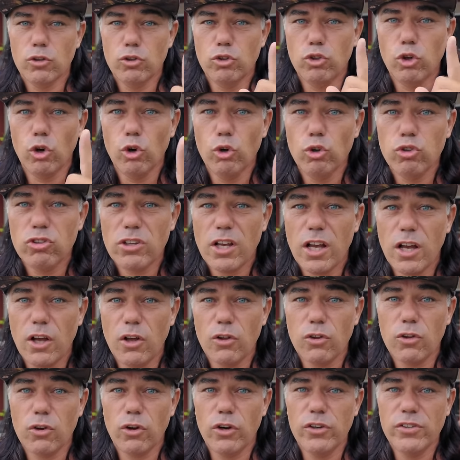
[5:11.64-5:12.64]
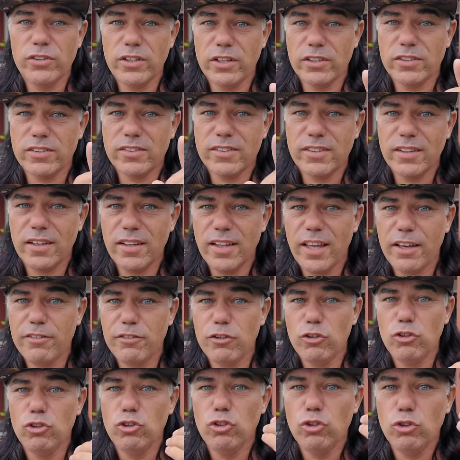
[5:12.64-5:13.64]
Those altcoins that still have
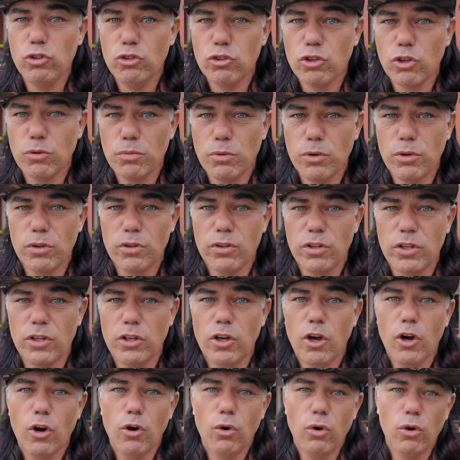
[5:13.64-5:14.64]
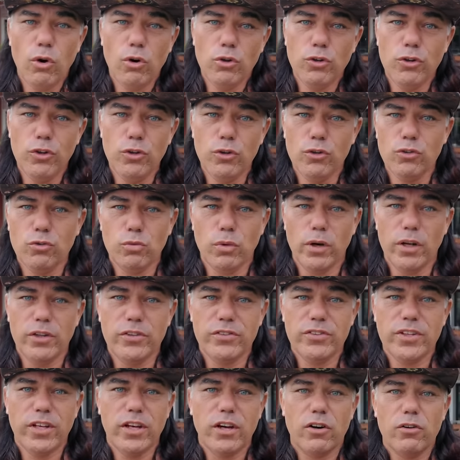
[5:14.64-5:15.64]
a huge community or those
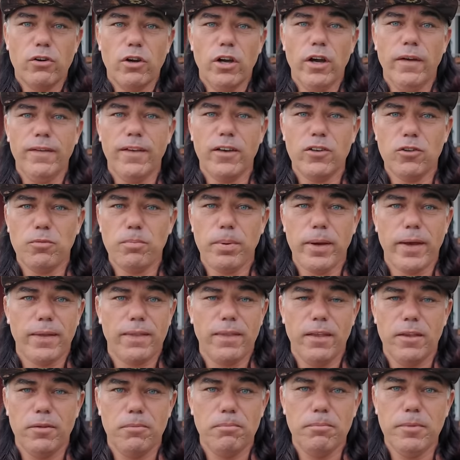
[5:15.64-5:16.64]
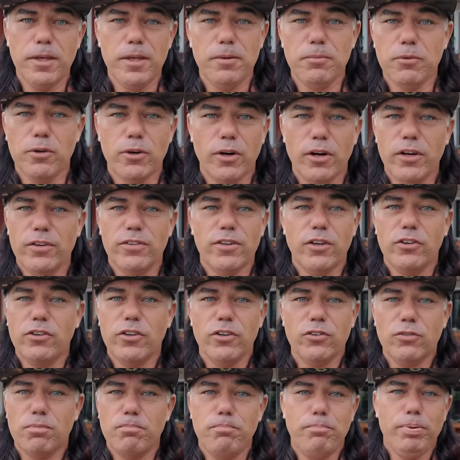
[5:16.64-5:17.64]
ones that are unexpected meme coins that
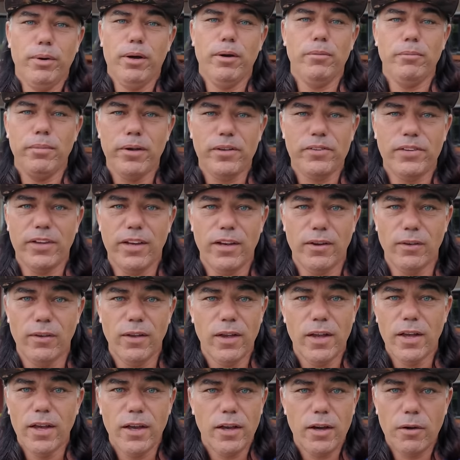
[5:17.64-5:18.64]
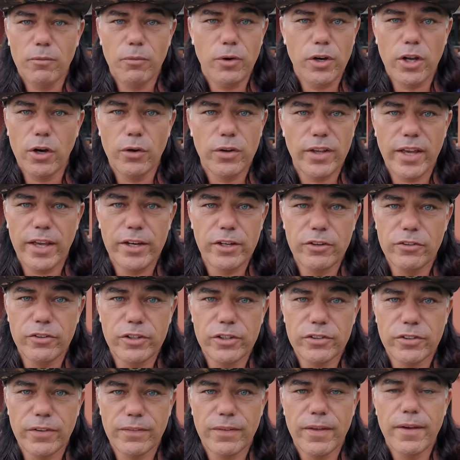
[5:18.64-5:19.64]
just pump as hell without any
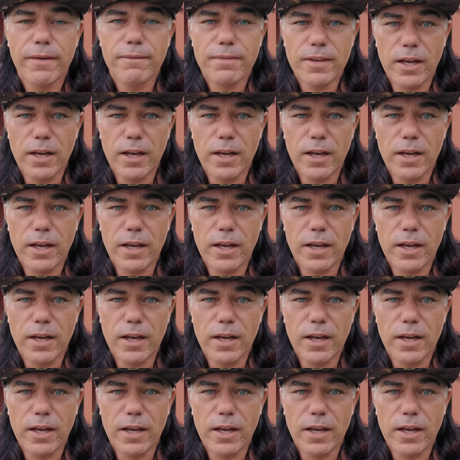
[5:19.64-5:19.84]
reason.